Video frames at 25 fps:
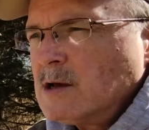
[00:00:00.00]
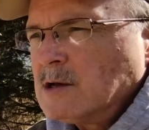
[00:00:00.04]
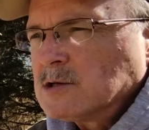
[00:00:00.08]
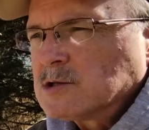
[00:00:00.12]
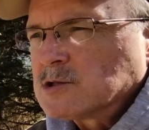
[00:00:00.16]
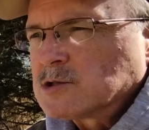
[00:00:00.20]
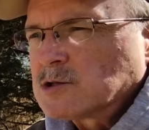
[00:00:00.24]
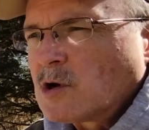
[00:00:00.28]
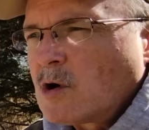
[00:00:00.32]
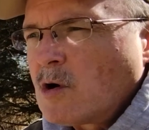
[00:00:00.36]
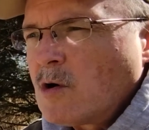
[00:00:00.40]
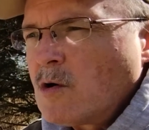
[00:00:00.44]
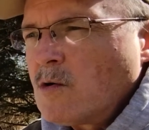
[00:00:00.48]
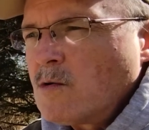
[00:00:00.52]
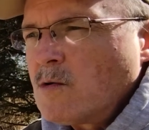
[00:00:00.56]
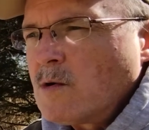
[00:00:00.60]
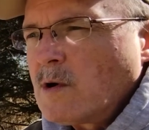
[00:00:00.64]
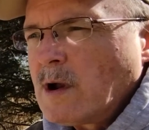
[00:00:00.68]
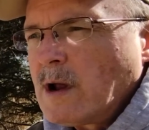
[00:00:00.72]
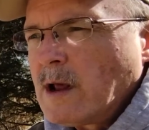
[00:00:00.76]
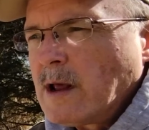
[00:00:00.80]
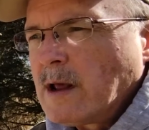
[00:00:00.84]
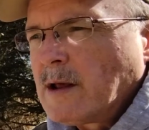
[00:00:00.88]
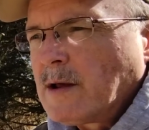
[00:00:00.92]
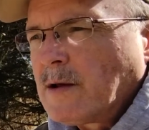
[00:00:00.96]
So
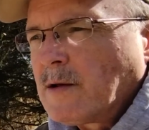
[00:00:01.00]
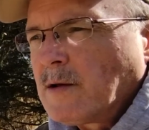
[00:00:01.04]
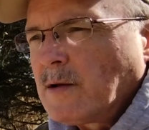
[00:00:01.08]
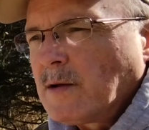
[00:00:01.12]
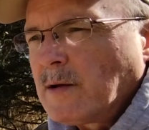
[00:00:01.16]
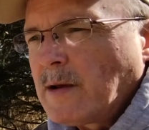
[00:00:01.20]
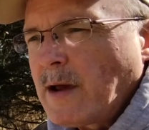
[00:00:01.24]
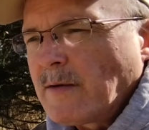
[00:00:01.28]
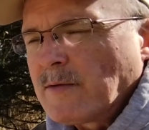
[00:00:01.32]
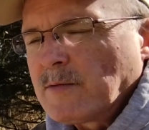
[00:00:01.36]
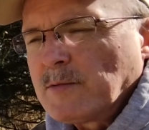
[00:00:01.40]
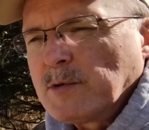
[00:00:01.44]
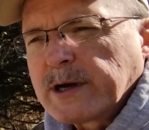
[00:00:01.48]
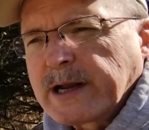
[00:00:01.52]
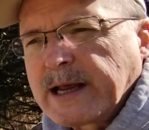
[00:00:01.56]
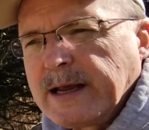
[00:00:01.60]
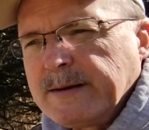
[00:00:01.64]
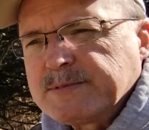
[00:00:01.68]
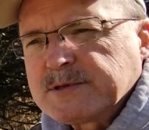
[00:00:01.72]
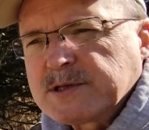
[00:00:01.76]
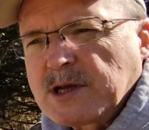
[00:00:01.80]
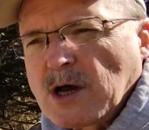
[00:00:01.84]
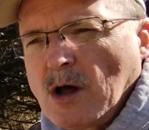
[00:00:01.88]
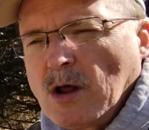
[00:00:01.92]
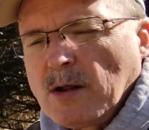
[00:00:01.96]
everyone
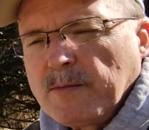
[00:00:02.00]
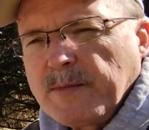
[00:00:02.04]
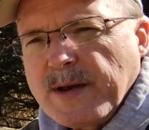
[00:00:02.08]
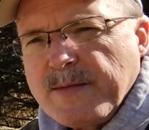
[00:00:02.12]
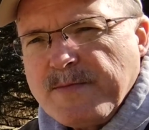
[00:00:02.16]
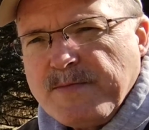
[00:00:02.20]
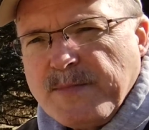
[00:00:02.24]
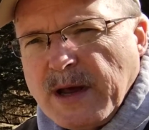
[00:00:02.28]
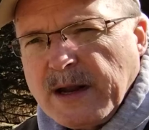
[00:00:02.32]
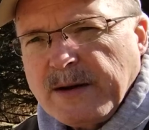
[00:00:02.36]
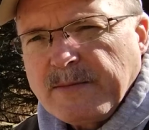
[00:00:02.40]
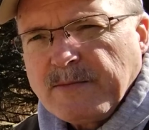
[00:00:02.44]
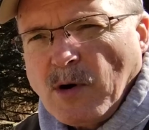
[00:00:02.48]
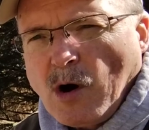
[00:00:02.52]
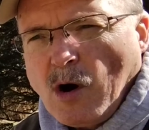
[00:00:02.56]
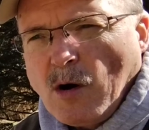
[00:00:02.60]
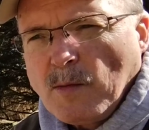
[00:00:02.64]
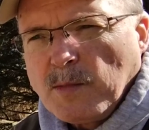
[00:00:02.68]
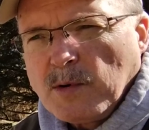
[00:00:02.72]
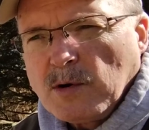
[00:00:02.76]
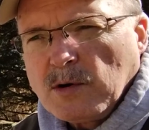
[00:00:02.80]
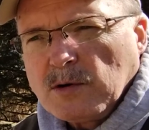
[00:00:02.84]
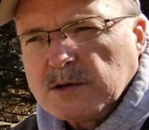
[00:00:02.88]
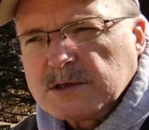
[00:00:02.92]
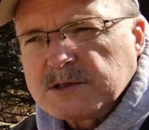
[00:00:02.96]
keeps telling me Mint
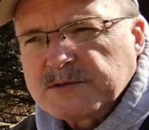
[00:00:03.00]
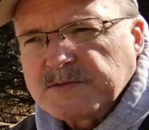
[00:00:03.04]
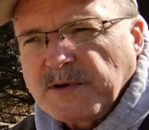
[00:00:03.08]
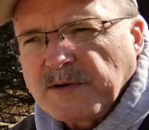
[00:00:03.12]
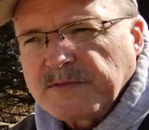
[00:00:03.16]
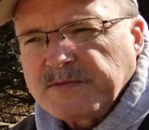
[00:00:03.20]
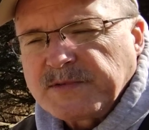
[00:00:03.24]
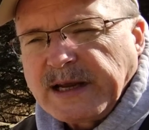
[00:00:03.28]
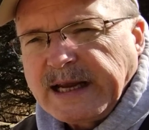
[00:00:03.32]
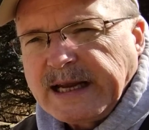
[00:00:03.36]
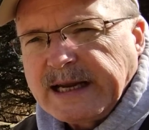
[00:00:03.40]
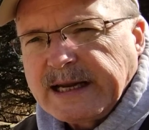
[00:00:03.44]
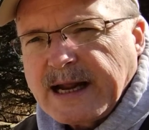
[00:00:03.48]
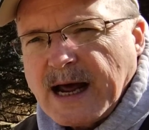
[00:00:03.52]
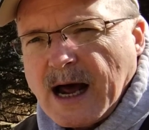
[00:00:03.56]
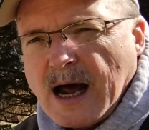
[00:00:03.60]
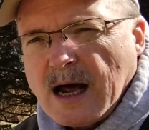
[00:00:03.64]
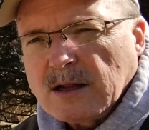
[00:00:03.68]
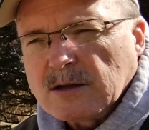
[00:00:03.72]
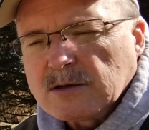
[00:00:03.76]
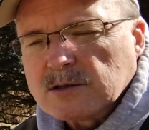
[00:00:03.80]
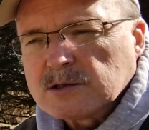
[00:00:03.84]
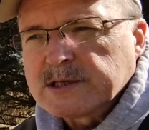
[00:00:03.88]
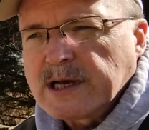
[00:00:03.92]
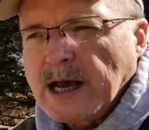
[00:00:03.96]
Mobile is
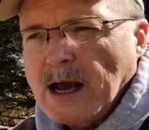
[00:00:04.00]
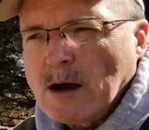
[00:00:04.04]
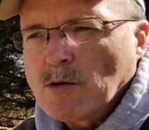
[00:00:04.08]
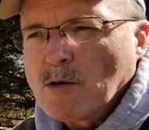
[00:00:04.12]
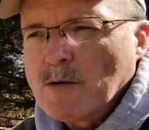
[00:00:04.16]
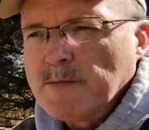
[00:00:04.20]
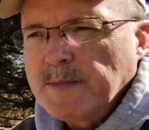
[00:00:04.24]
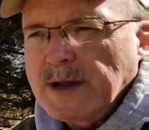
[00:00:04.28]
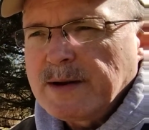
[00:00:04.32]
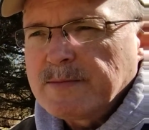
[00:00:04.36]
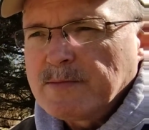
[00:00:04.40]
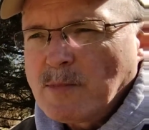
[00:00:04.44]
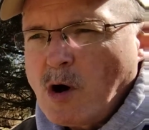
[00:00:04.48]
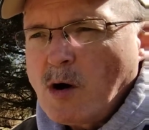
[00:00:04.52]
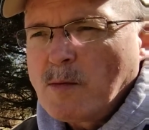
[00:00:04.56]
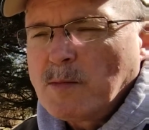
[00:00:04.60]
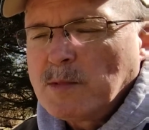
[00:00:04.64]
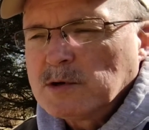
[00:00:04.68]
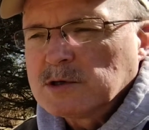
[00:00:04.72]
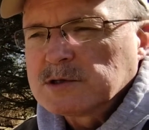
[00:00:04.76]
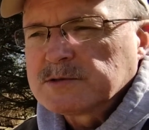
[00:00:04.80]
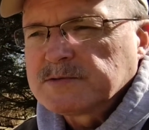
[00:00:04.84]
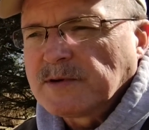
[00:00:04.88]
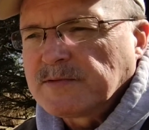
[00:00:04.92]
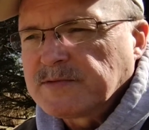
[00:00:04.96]
$15. Yeah, well, Mint
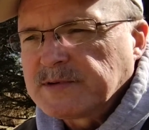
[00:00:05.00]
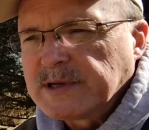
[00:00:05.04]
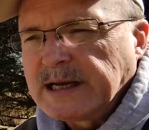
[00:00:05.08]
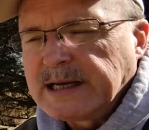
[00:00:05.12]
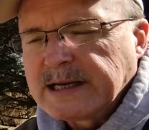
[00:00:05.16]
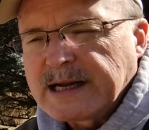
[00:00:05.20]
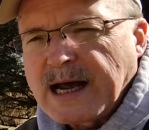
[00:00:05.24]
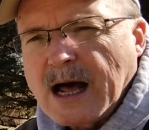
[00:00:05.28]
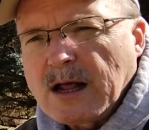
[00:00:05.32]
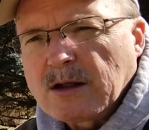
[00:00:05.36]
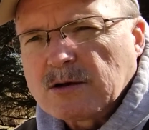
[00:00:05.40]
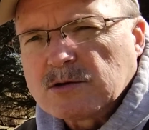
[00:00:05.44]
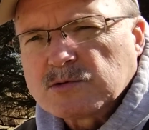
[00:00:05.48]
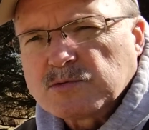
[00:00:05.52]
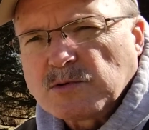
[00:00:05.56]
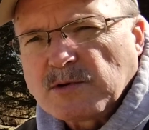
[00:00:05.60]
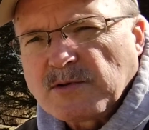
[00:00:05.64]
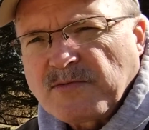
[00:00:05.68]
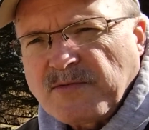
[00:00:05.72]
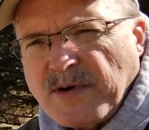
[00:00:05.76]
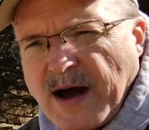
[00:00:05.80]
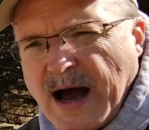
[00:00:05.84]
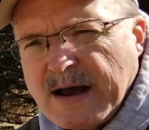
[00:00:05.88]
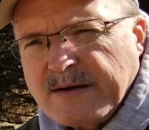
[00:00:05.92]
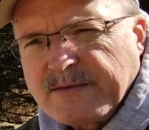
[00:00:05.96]
Mobile is $15 with
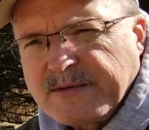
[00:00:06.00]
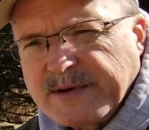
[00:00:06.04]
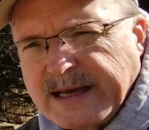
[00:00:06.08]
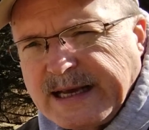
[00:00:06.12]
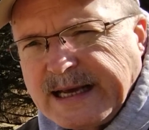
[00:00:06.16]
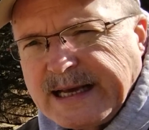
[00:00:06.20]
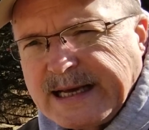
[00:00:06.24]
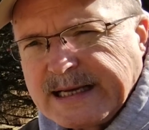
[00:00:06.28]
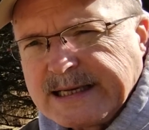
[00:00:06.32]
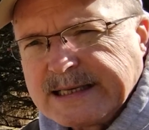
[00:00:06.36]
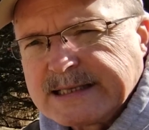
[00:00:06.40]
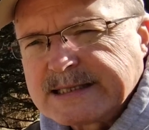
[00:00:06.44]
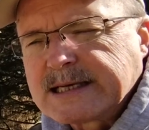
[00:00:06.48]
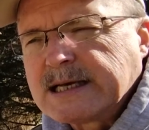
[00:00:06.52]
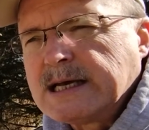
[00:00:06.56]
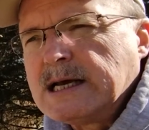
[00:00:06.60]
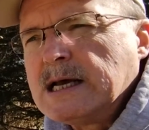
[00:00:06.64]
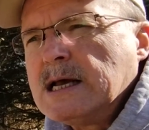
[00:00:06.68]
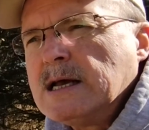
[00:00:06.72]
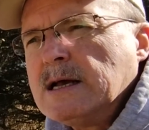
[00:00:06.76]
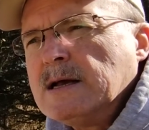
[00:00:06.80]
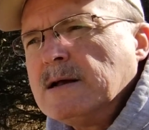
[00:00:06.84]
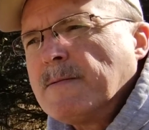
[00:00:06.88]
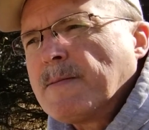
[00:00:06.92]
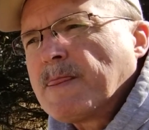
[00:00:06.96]
5 gigs
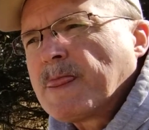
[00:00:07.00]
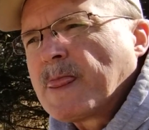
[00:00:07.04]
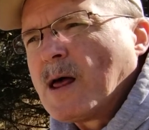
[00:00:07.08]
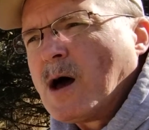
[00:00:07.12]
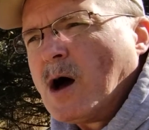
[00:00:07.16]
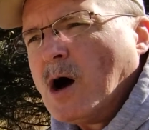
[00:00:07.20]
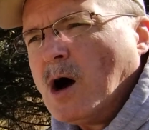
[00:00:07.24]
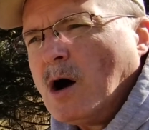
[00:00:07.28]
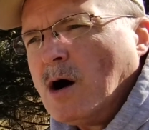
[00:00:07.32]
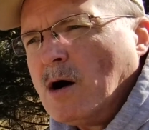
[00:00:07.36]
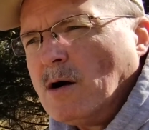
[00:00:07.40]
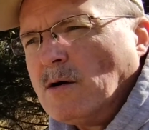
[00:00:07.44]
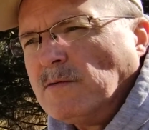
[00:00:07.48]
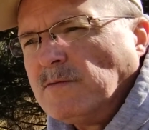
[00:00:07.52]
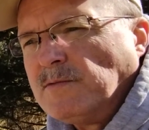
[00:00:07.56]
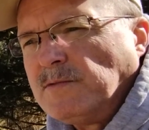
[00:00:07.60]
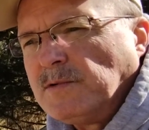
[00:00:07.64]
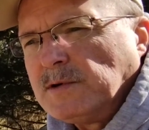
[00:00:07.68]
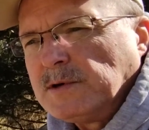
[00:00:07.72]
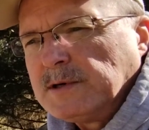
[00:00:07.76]
of